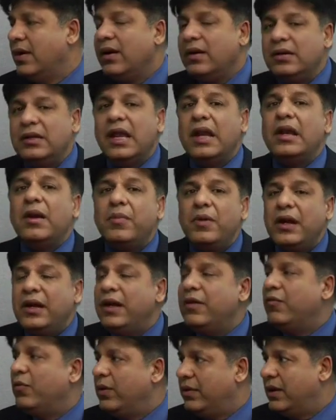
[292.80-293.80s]
deliberately
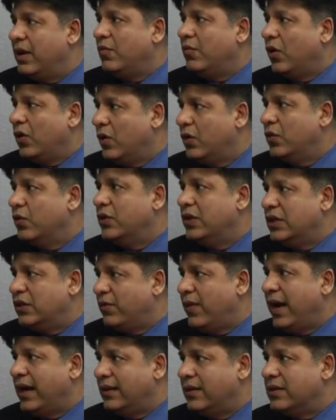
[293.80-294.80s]
didn't want to do these
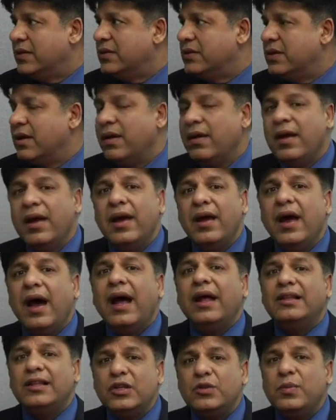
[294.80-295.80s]
factors,
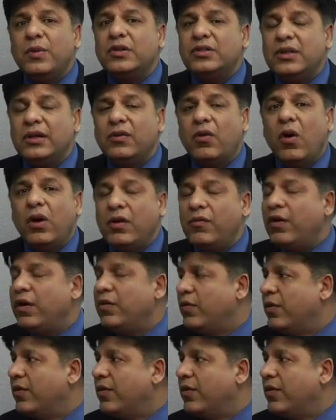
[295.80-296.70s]
and this person qualified for a